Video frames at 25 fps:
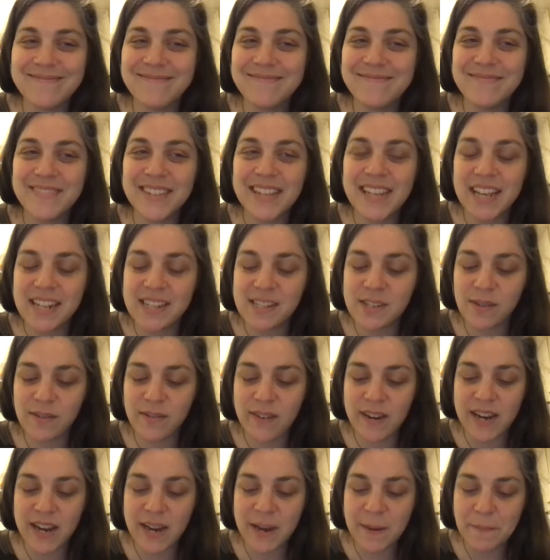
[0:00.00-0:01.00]
The kids are
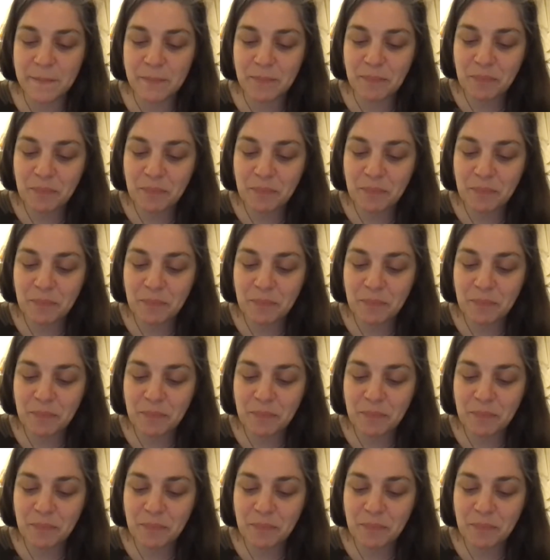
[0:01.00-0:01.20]
funny.